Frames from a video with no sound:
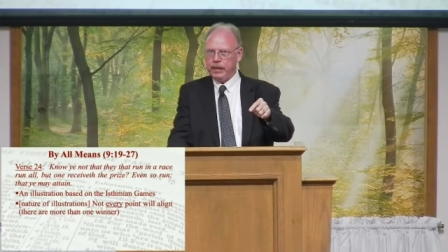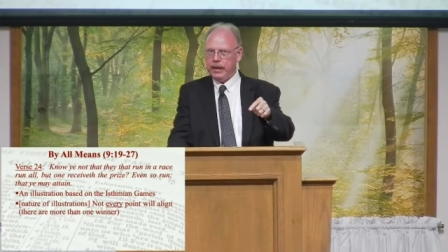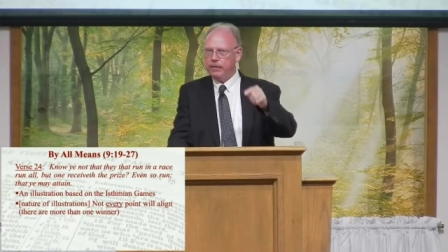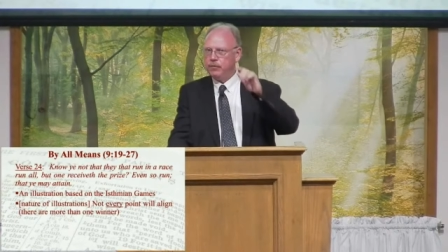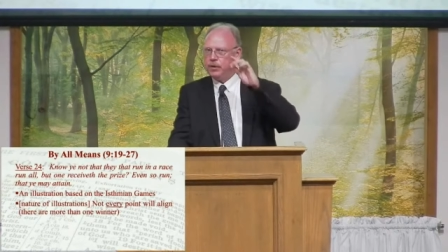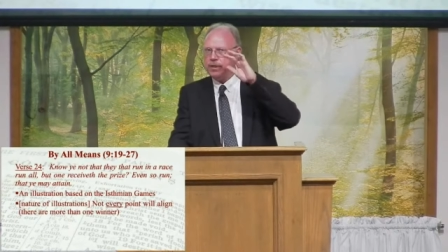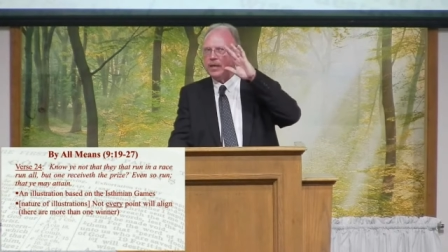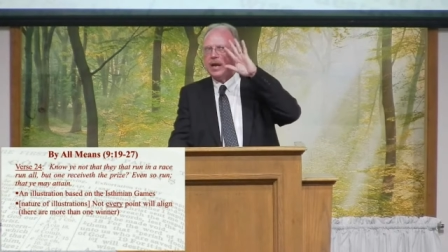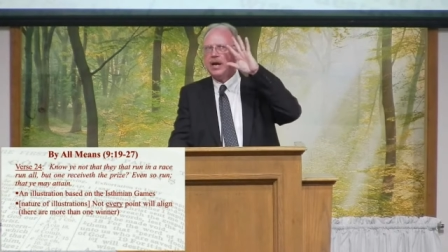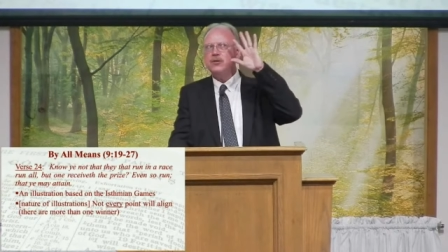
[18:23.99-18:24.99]

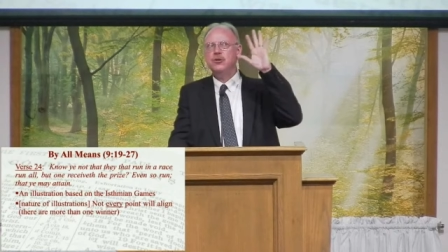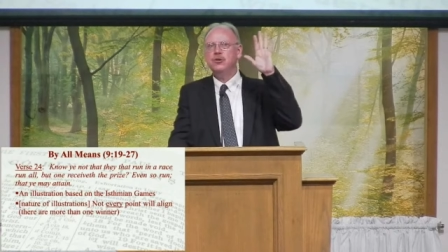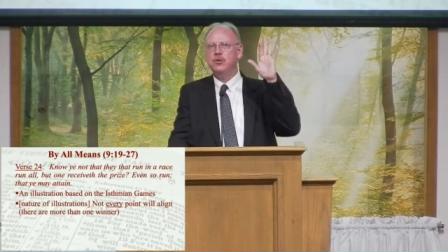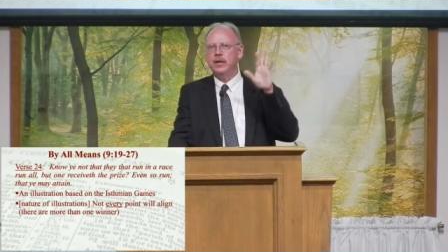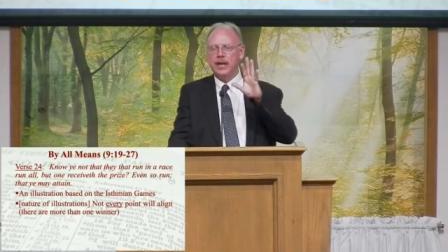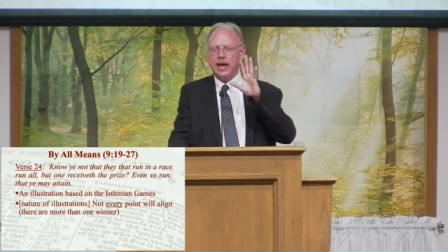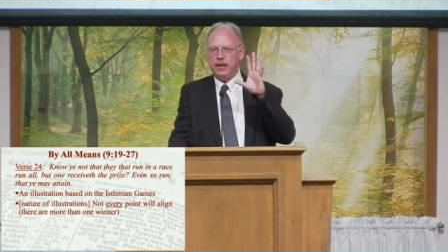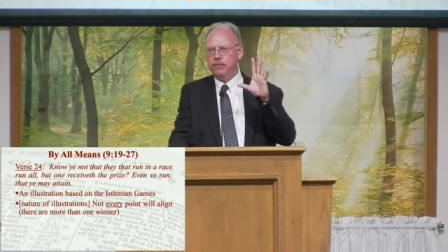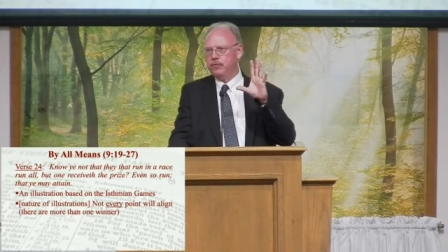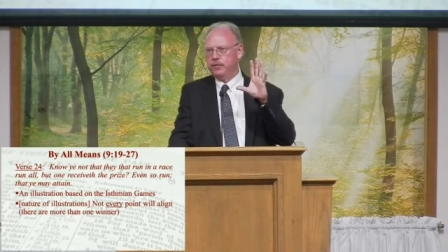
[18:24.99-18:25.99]
Everything I do in
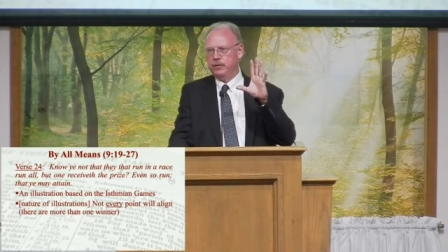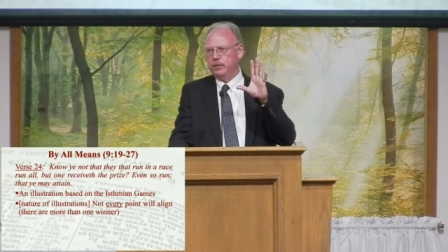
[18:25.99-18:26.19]
life.